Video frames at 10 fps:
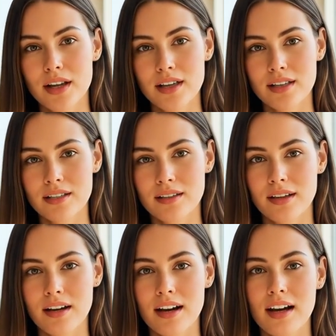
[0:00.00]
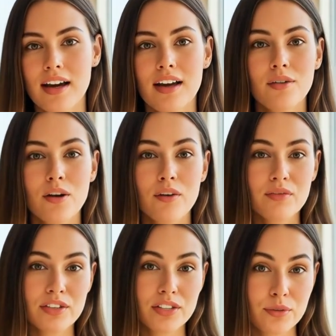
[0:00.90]
Heterochromia,
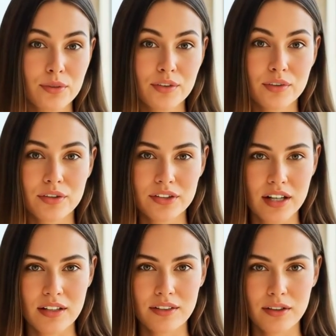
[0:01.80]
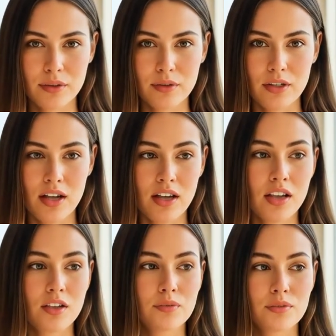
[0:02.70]
they called it. Rare
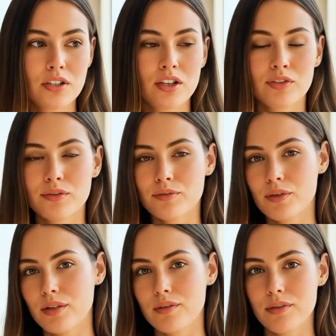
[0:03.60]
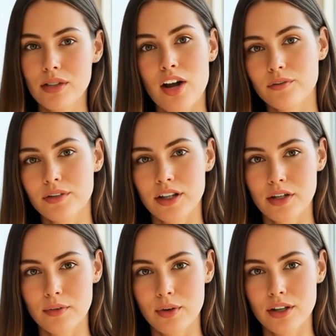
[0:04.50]
and striking.
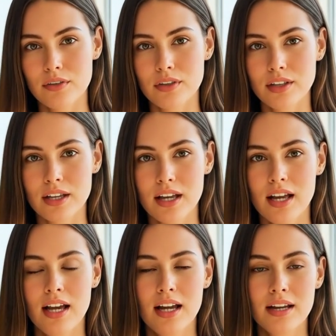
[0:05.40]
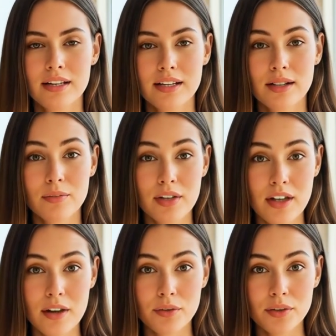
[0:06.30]
"She's perfect," Martha
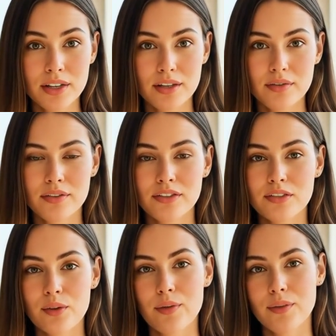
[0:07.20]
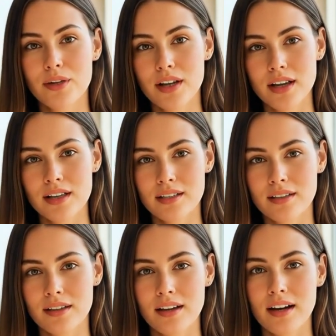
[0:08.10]
said, tears streaming down
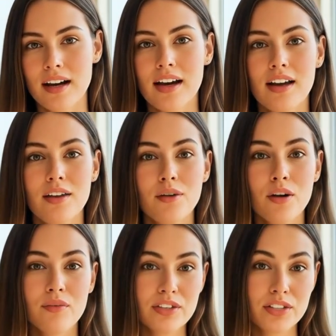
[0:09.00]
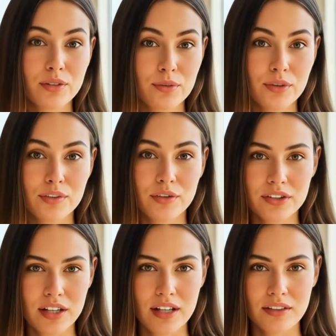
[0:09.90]
her face. "I named her
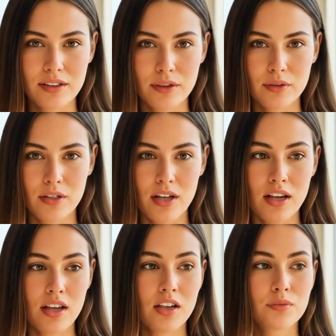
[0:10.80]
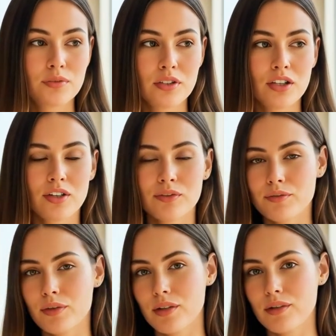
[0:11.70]
Lily, after my grandmother.
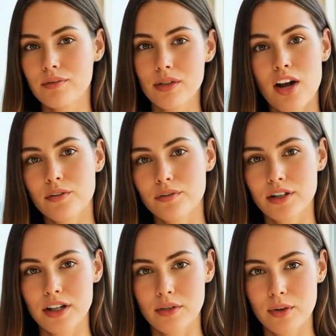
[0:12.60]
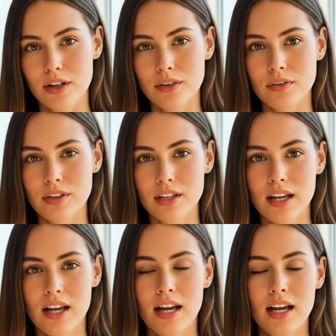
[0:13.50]
the only person in my
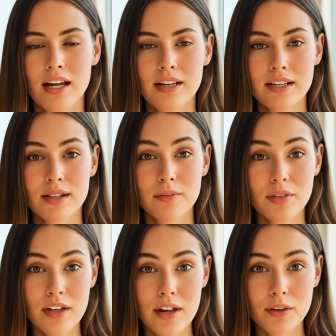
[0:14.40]
family who always believed in